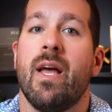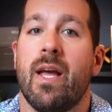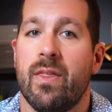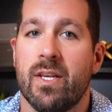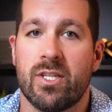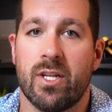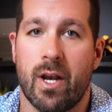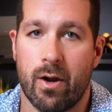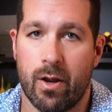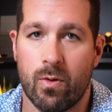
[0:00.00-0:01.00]
in this
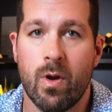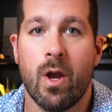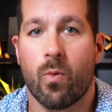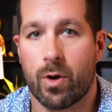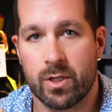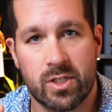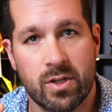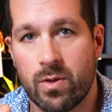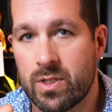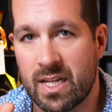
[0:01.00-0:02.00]
scenario, we're going to
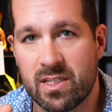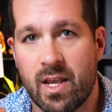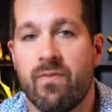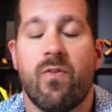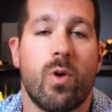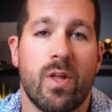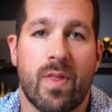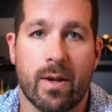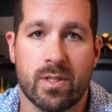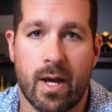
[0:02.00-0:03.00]
still use that same
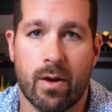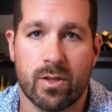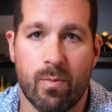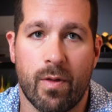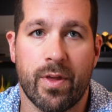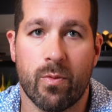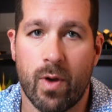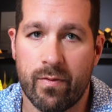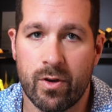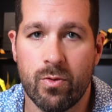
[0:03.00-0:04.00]
$40,000 a month in
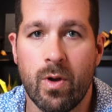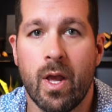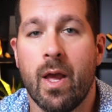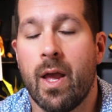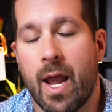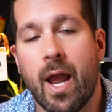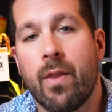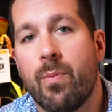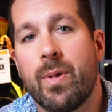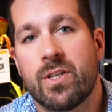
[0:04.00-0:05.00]
revenue.
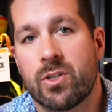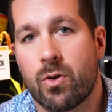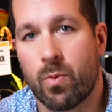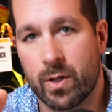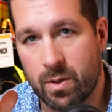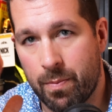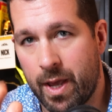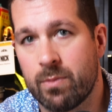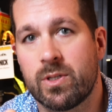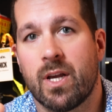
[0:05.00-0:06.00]
And the business owner wants to
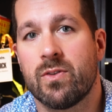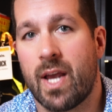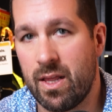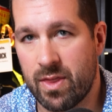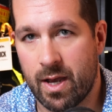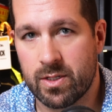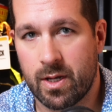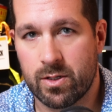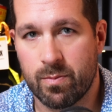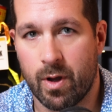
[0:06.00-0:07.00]
pay themselves
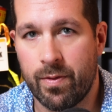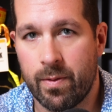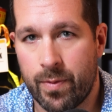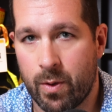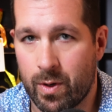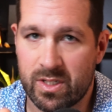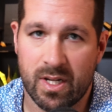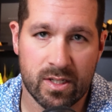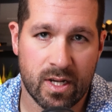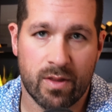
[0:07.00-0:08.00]
$8,000 a month. They want to
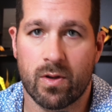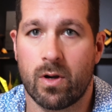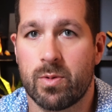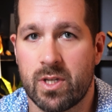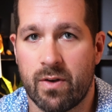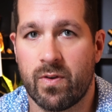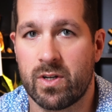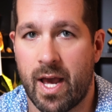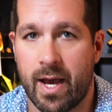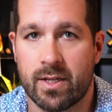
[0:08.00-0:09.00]
set aside 30% for
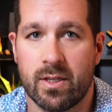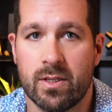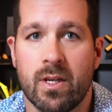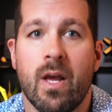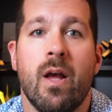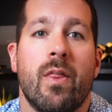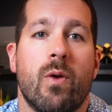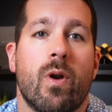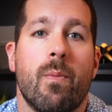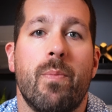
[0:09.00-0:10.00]
taxes. They
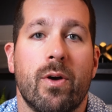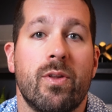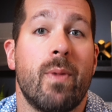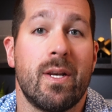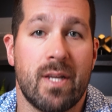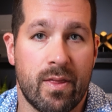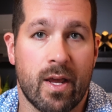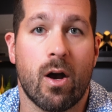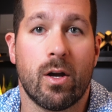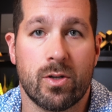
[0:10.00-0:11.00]
want to build and maintain
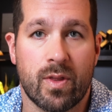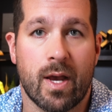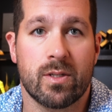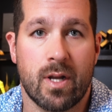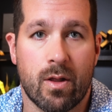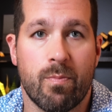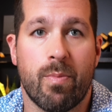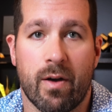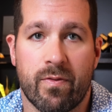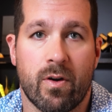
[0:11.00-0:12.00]
that $100,000
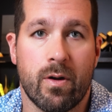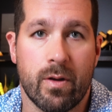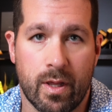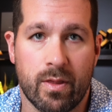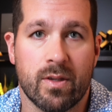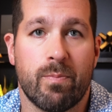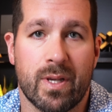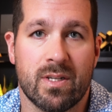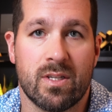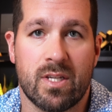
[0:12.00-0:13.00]
buffer in the
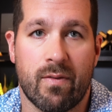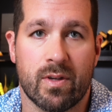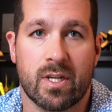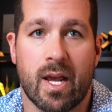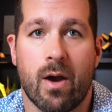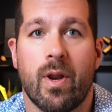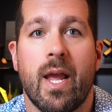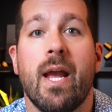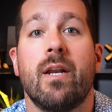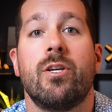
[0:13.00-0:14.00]
business savings account
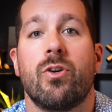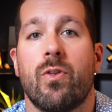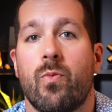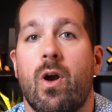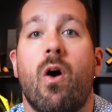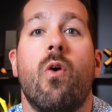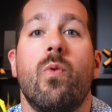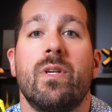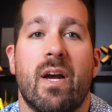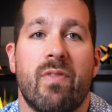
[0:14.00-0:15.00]
and ensure that we
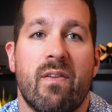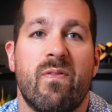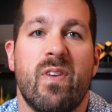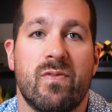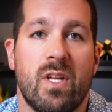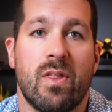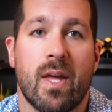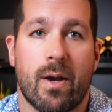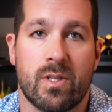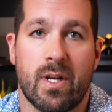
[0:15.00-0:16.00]
always have that
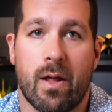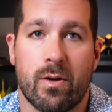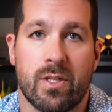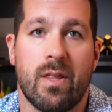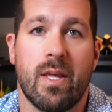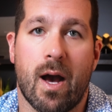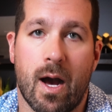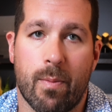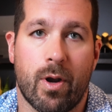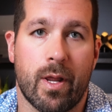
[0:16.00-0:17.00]
$15,000 in the
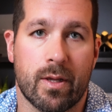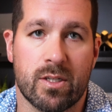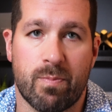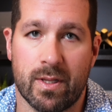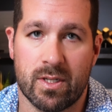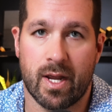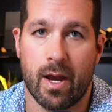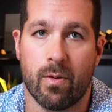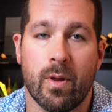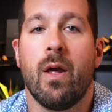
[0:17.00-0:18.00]
operating expense
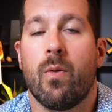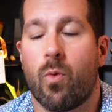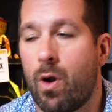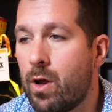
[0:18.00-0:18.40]
account. We're